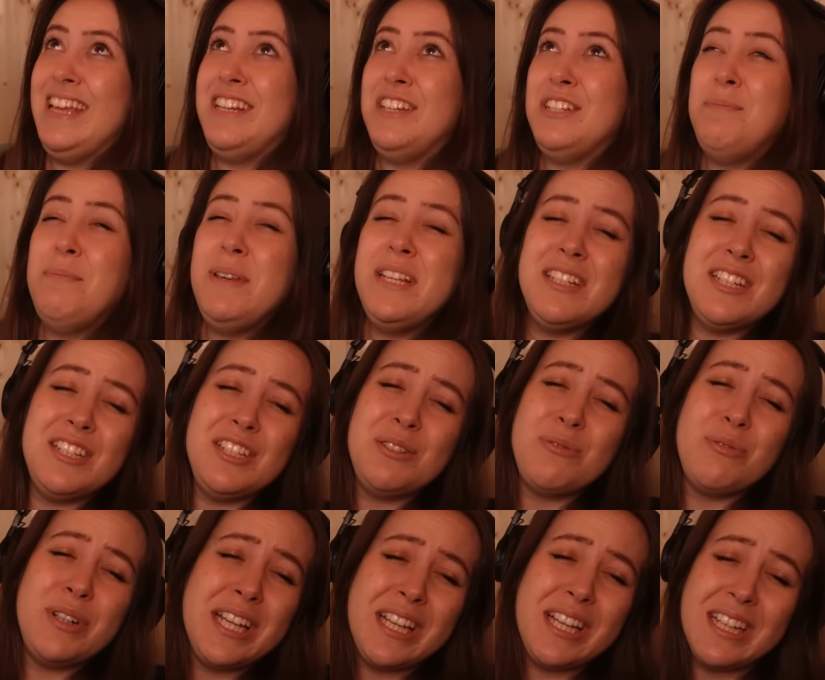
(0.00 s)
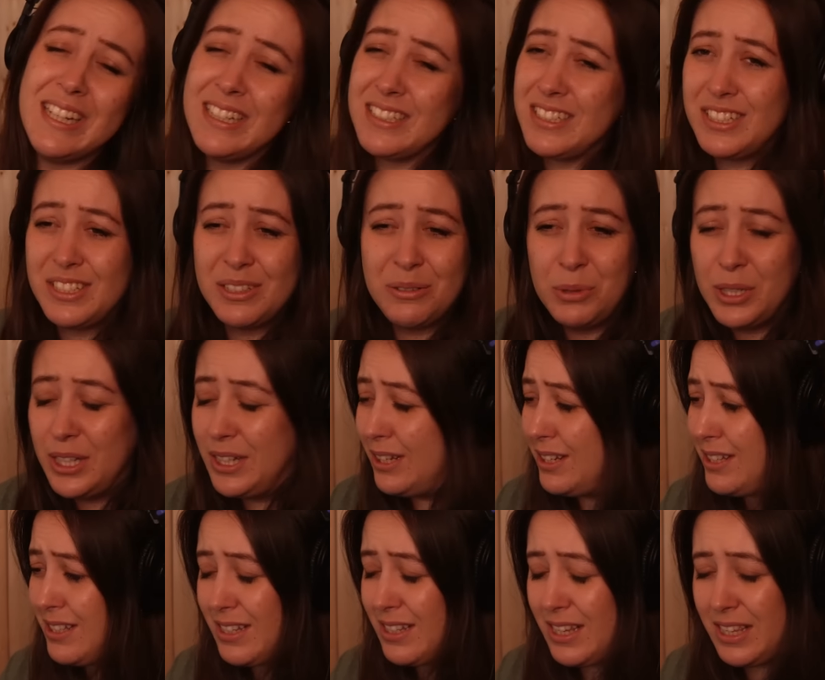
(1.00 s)
It just means that she's really connected to the
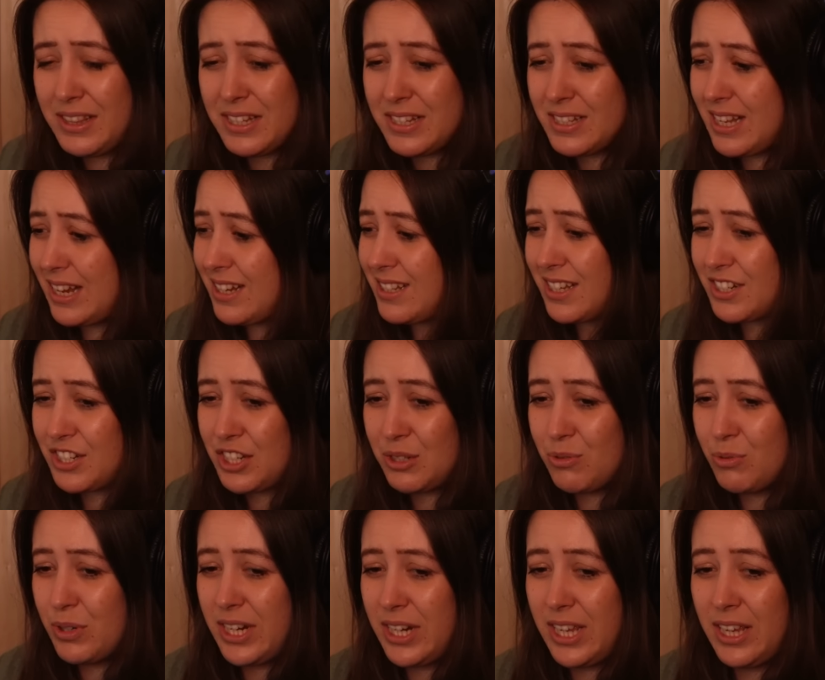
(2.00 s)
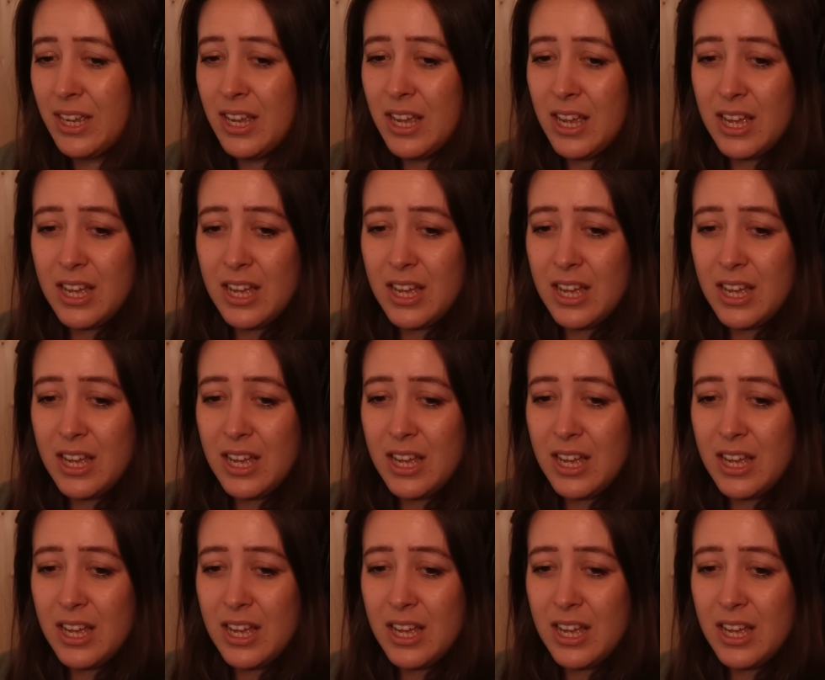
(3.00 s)
words in the sense that she's really